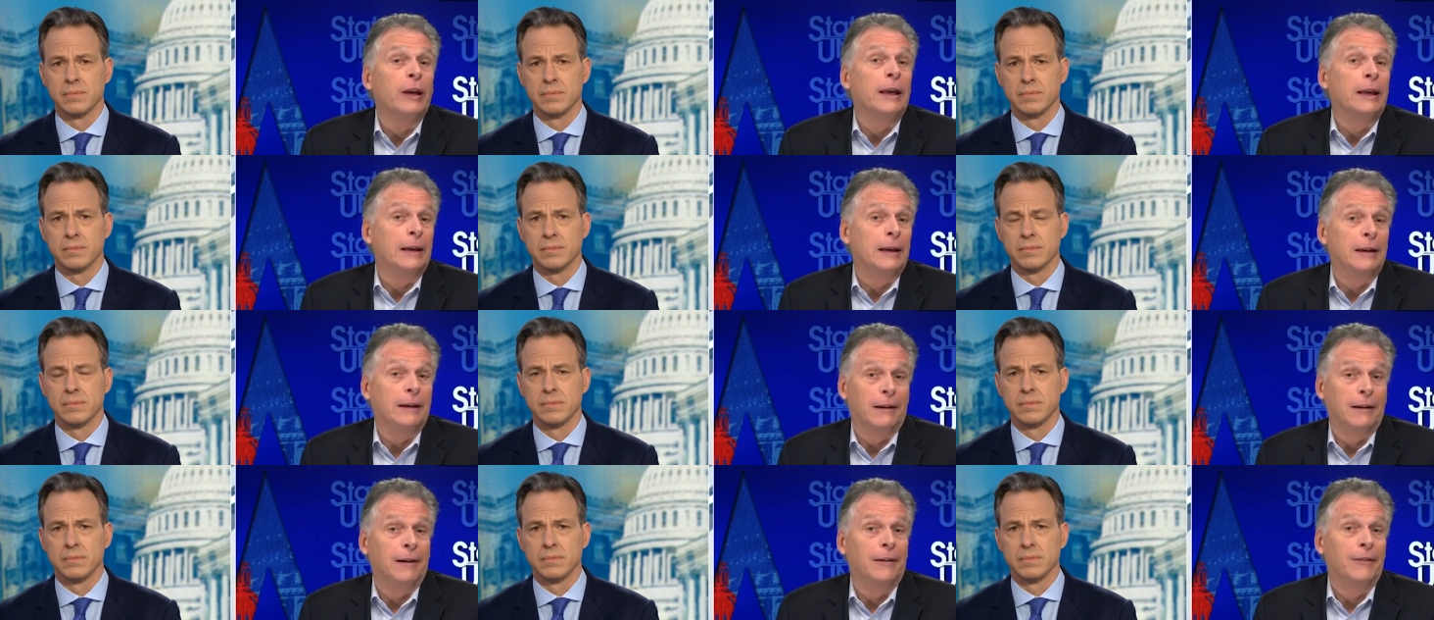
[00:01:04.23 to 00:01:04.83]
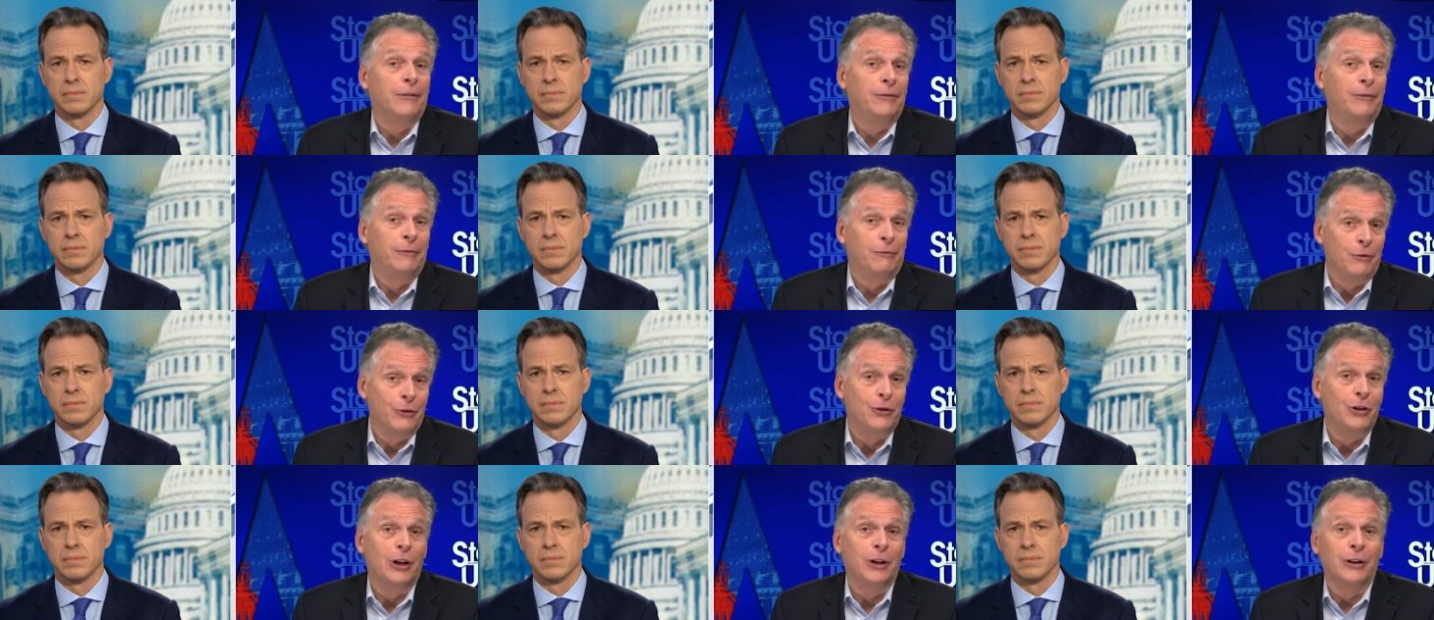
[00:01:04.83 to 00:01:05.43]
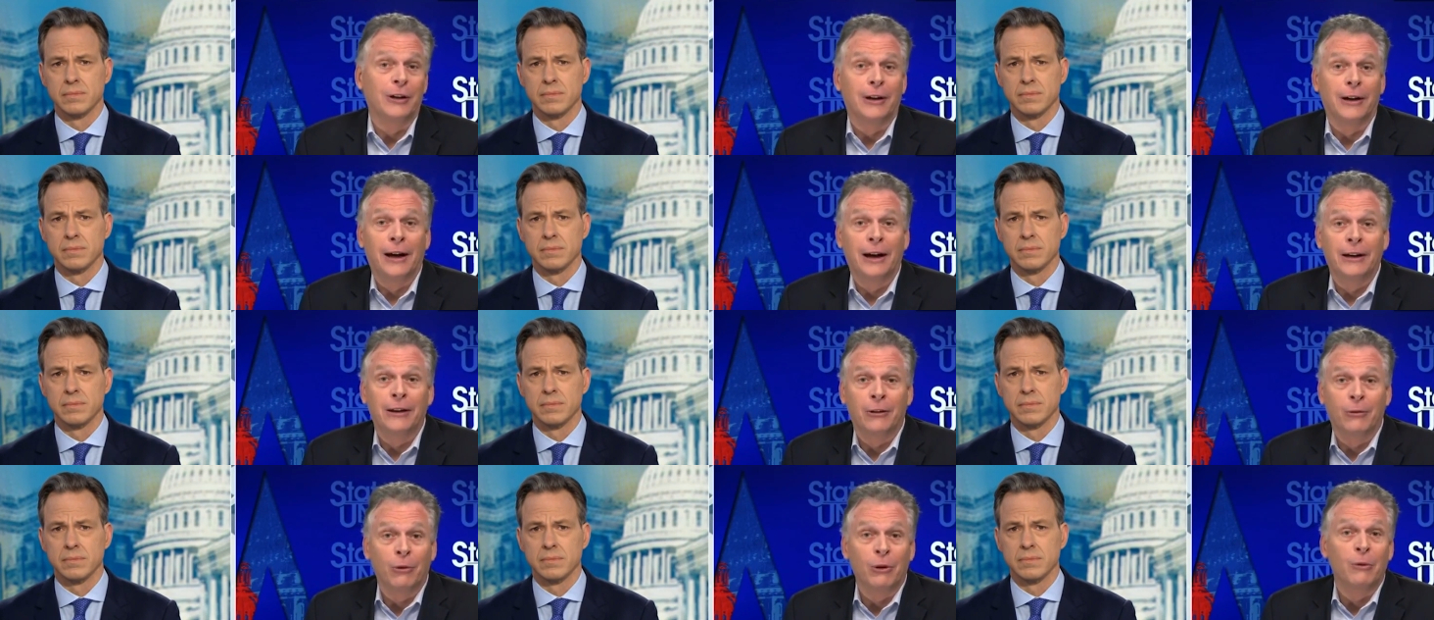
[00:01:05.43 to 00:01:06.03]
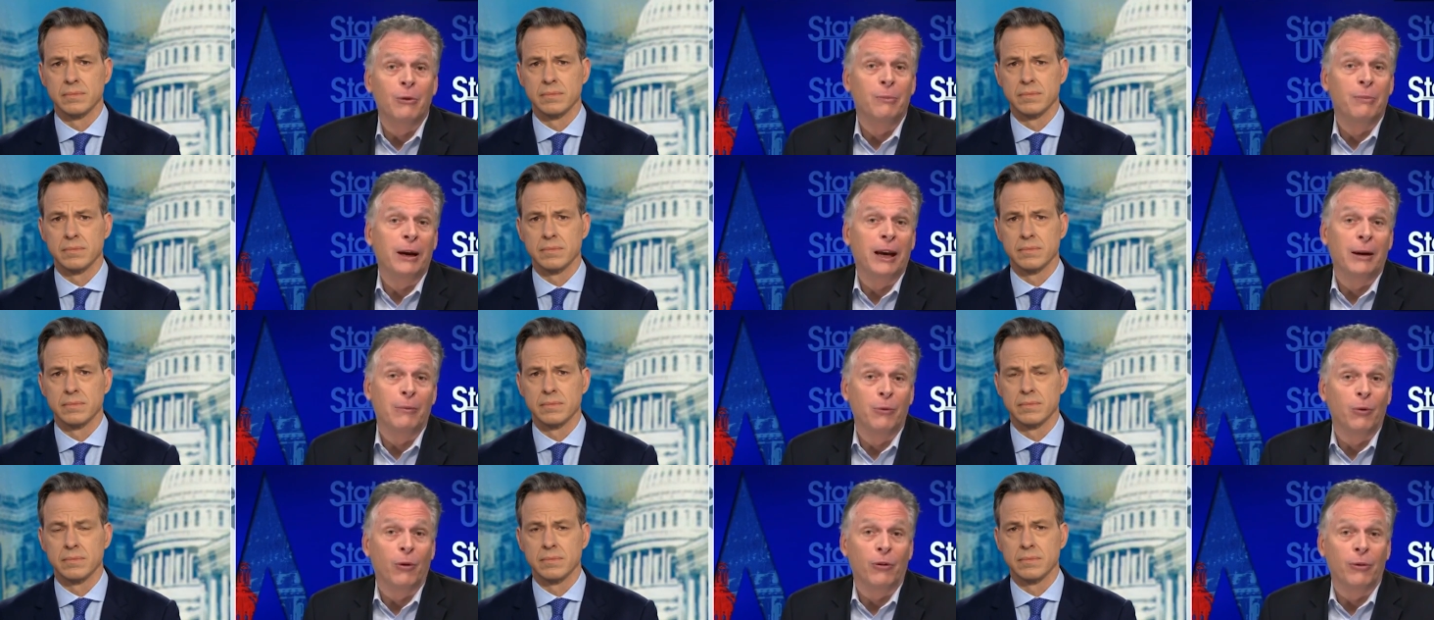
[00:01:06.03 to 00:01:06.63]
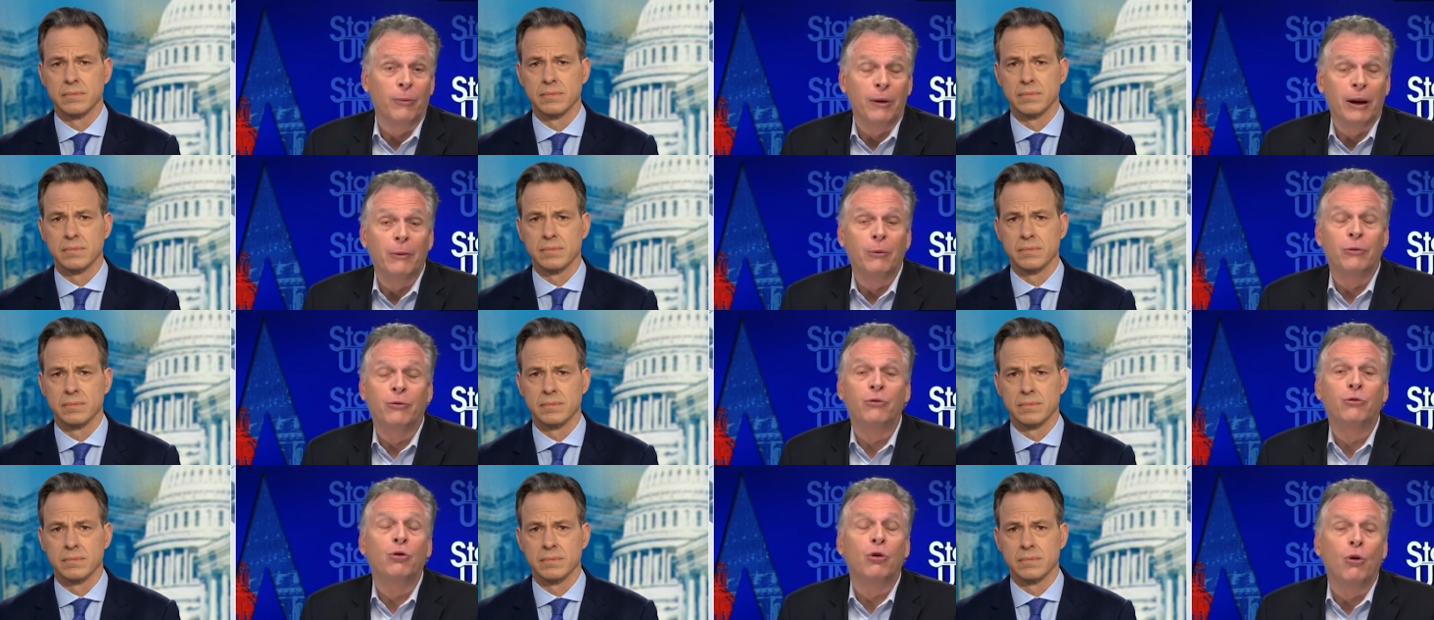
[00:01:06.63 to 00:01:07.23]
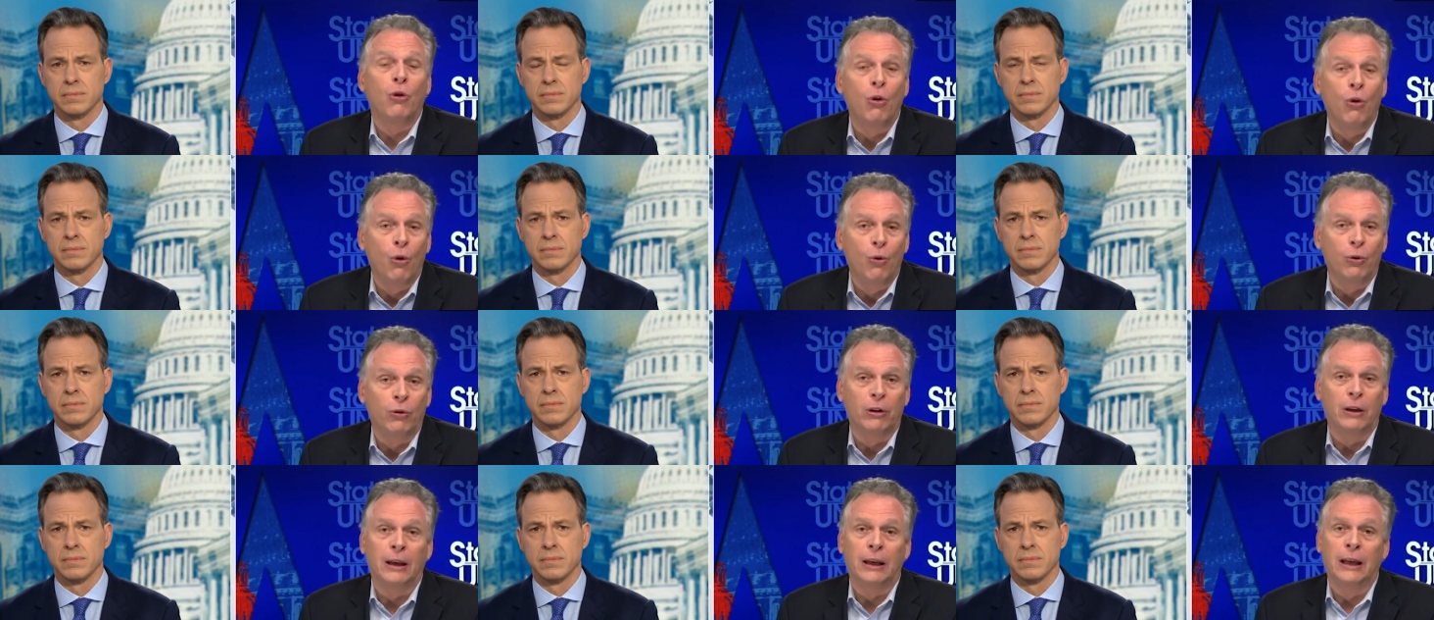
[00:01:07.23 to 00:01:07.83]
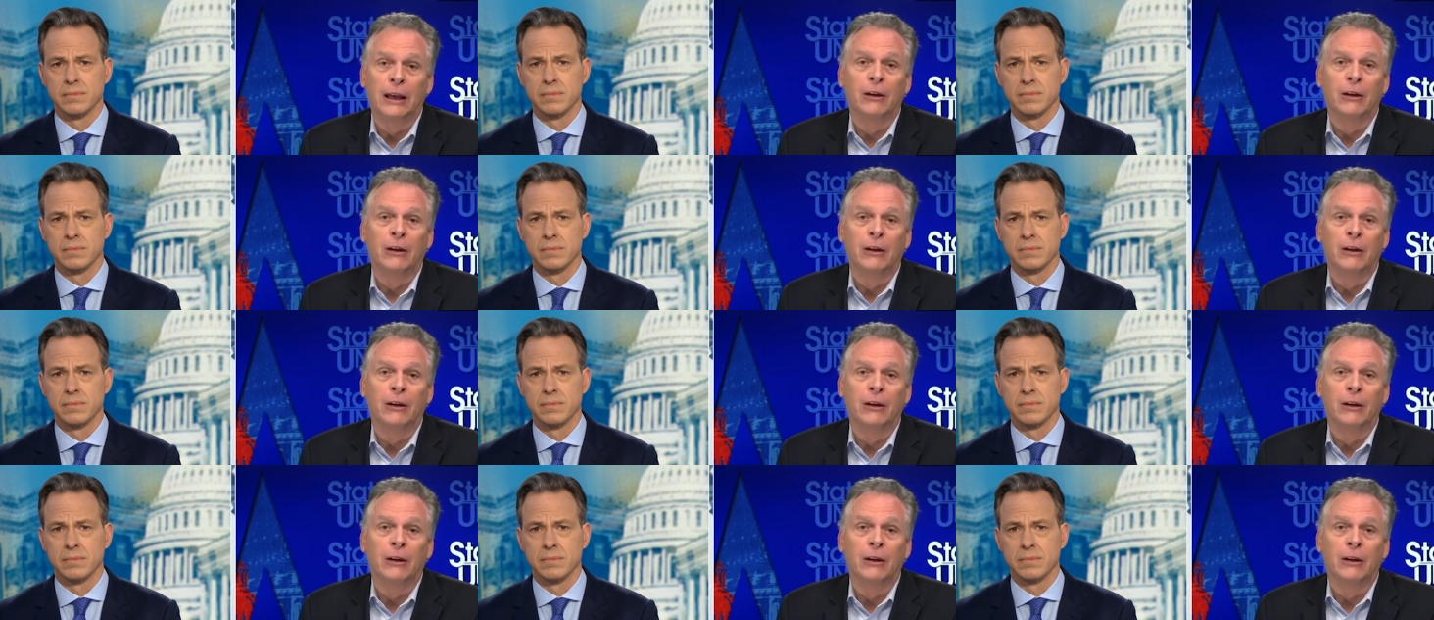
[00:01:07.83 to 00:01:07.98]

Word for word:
Speaker 1: Lady of Virginia. I agree with Pam Northam. That was totally